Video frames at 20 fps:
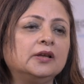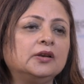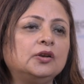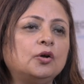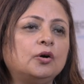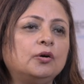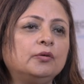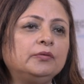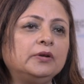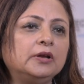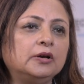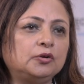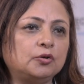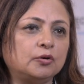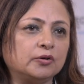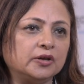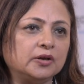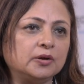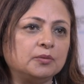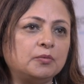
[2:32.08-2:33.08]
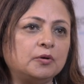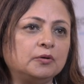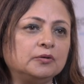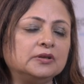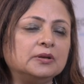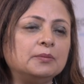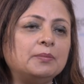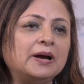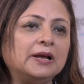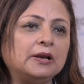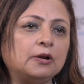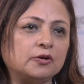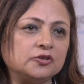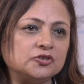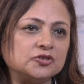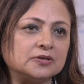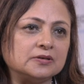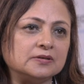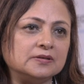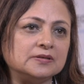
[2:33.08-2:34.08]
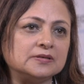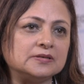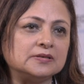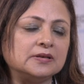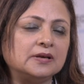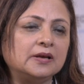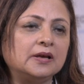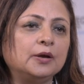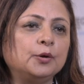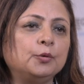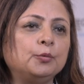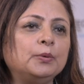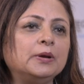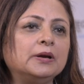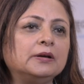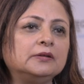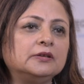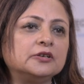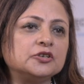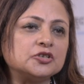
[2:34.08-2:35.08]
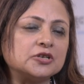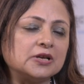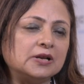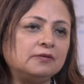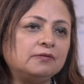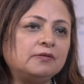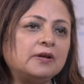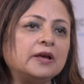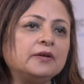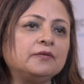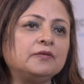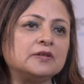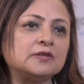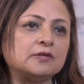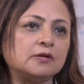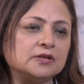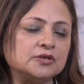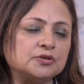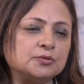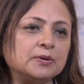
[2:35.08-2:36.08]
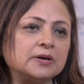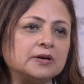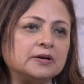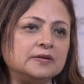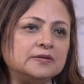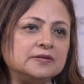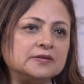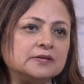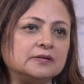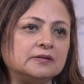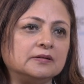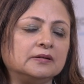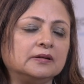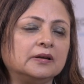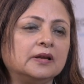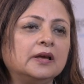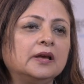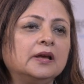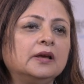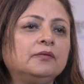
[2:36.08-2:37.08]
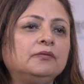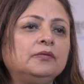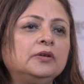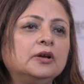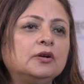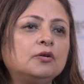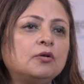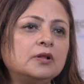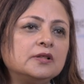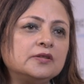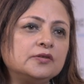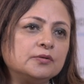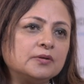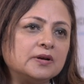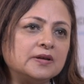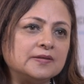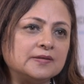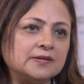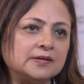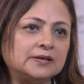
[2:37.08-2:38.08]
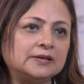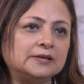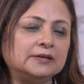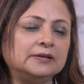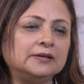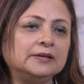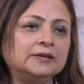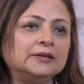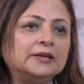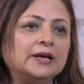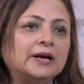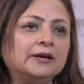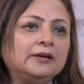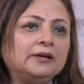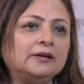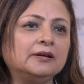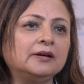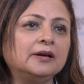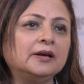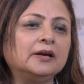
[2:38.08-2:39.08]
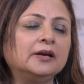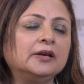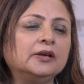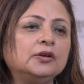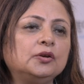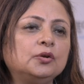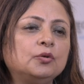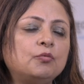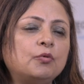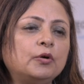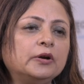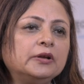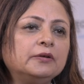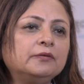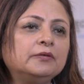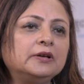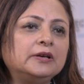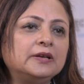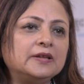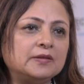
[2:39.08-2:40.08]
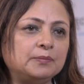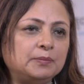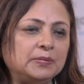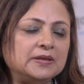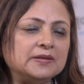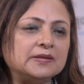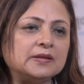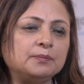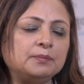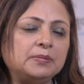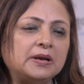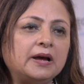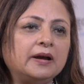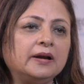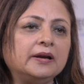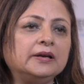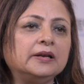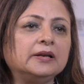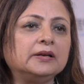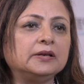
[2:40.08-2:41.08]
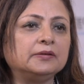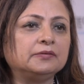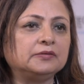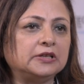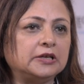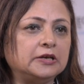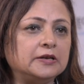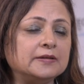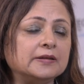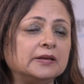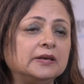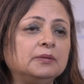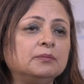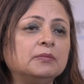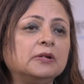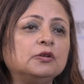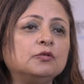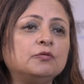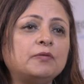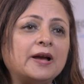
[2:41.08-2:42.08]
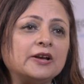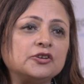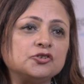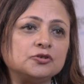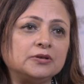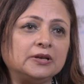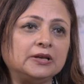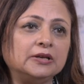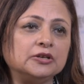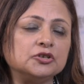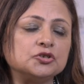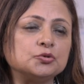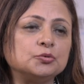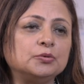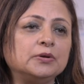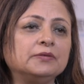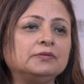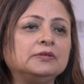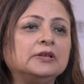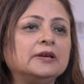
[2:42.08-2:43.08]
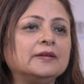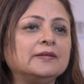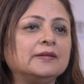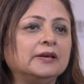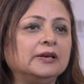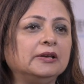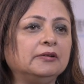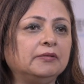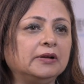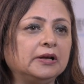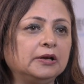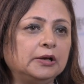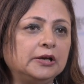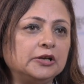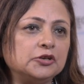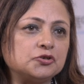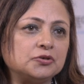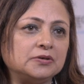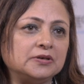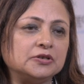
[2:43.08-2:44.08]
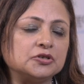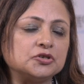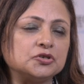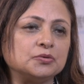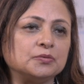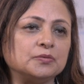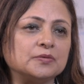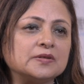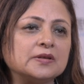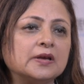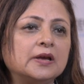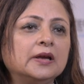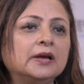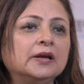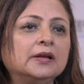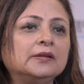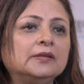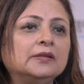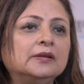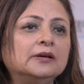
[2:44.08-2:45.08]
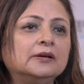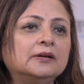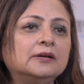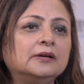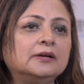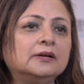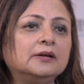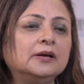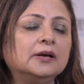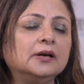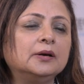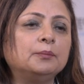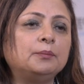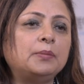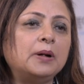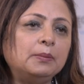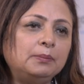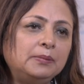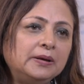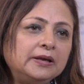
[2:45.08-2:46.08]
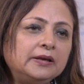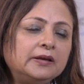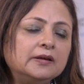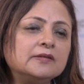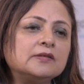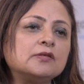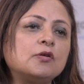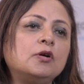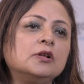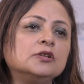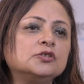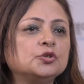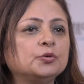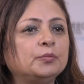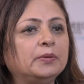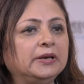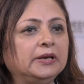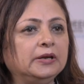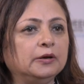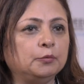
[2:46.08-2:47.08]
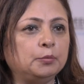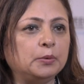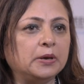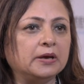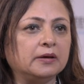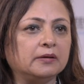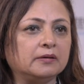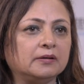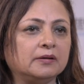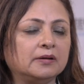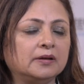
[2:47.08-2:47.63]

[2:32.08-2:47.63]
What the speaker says: Now we are talking about the biologicals, where the shelf life is also a concern. We are also concerned that whatever is being supplied, and if there is any manufacturing issue, if there is any regulation issues, the public is also very aware.